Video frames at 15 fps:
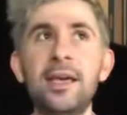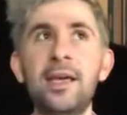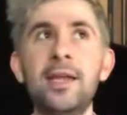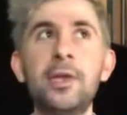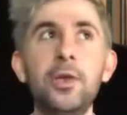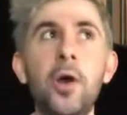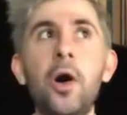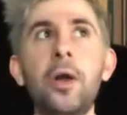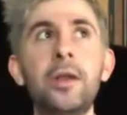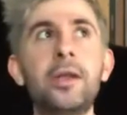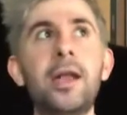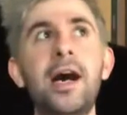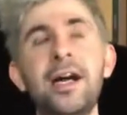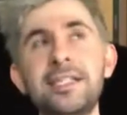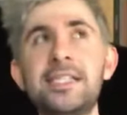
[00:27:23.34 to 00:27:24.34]

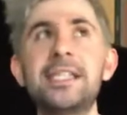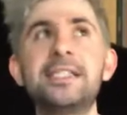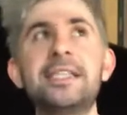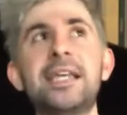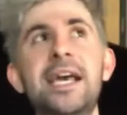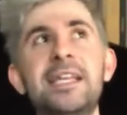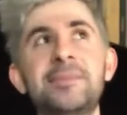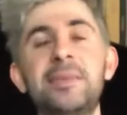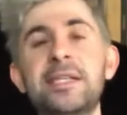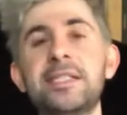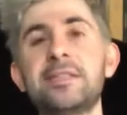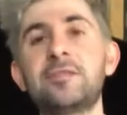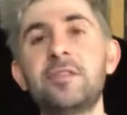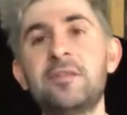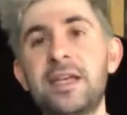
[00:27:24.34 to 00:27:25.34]
non-artistic aspects
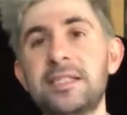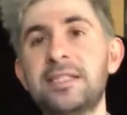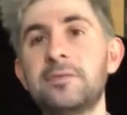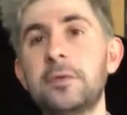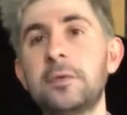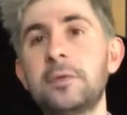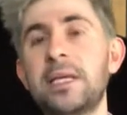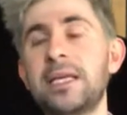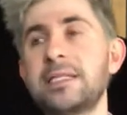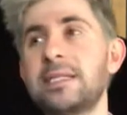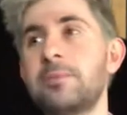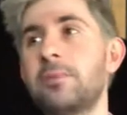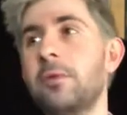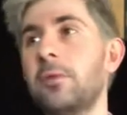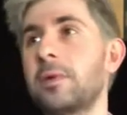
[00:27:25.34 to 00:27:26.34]
of the festival, it's
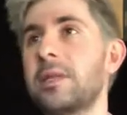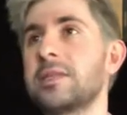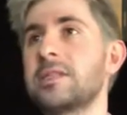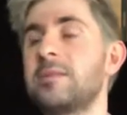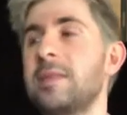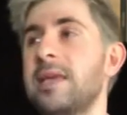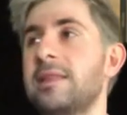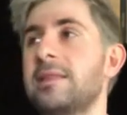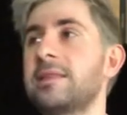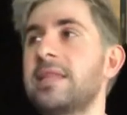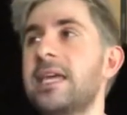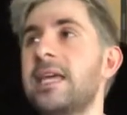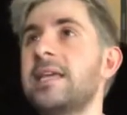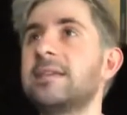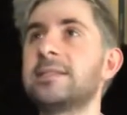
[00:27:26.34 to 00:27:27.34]
important to me that
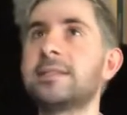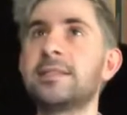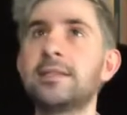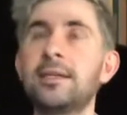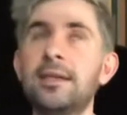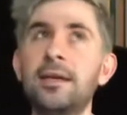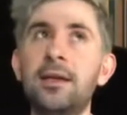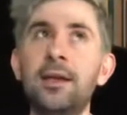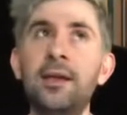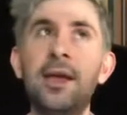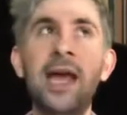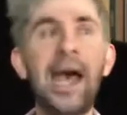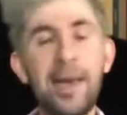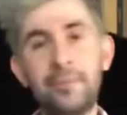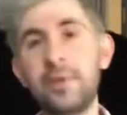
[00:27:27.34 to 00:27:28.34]
these
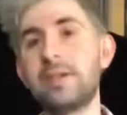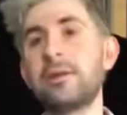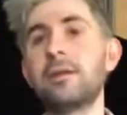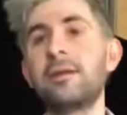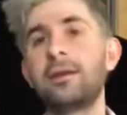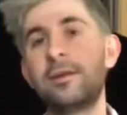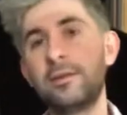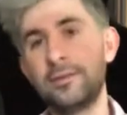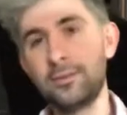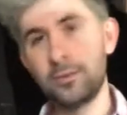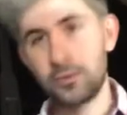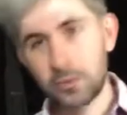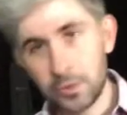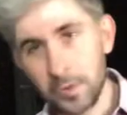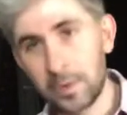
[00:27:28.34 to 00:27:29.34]
happen
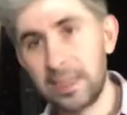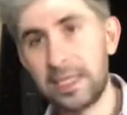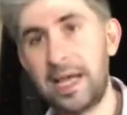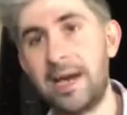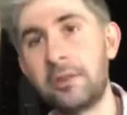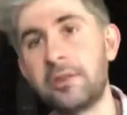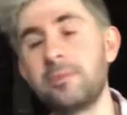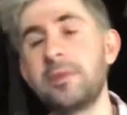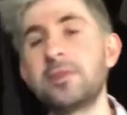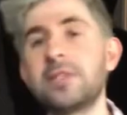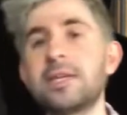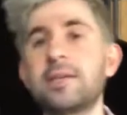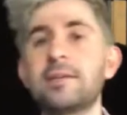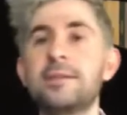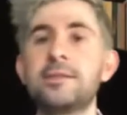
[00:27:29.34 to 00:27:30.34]
to allow the
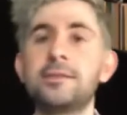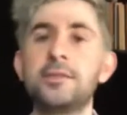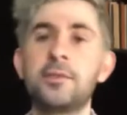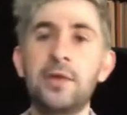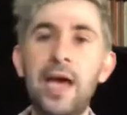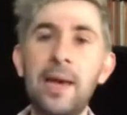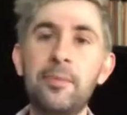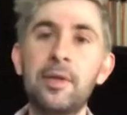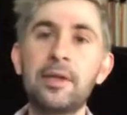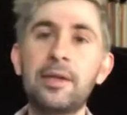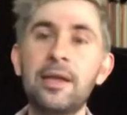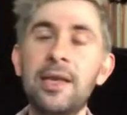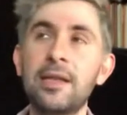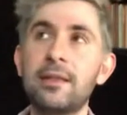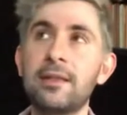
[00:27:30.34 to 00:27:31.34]
music to happen
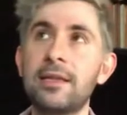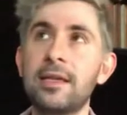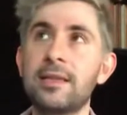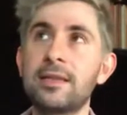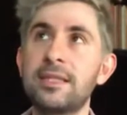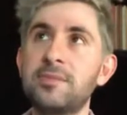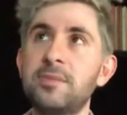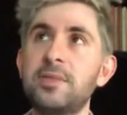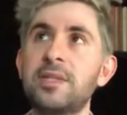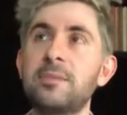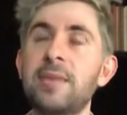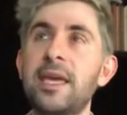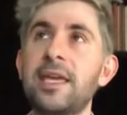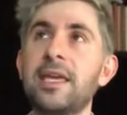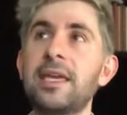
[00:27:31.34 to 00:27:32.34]
and that this music
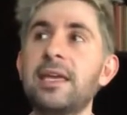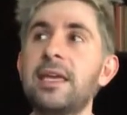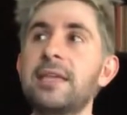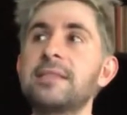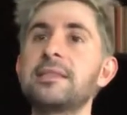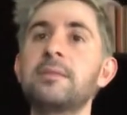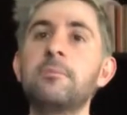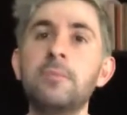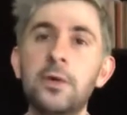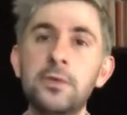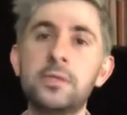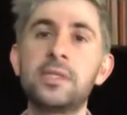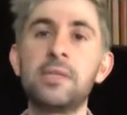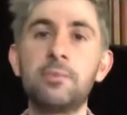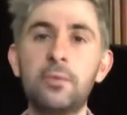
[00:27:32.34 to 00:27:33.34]
making is the
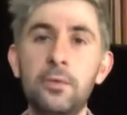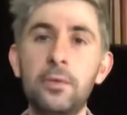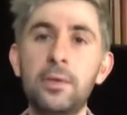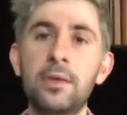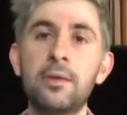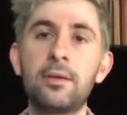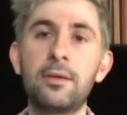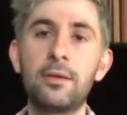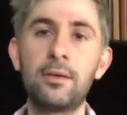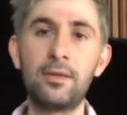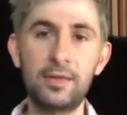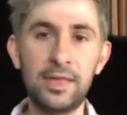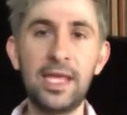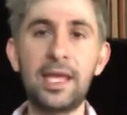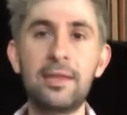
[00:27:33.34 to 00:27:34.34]
most important
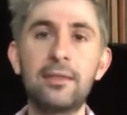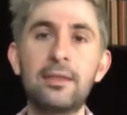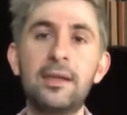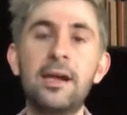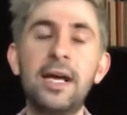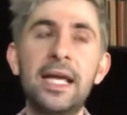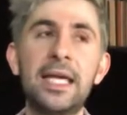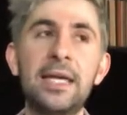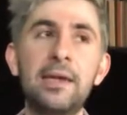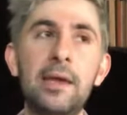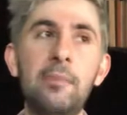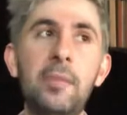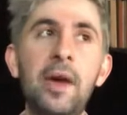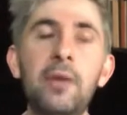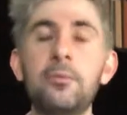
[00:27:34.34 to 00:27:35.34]
thing that I
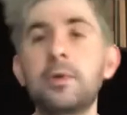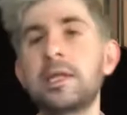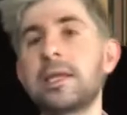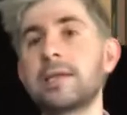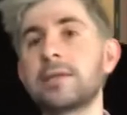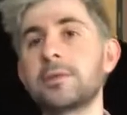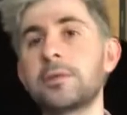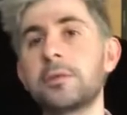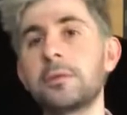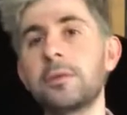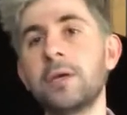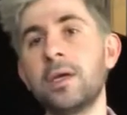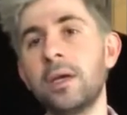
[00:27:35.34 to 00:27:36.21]
am unwilling to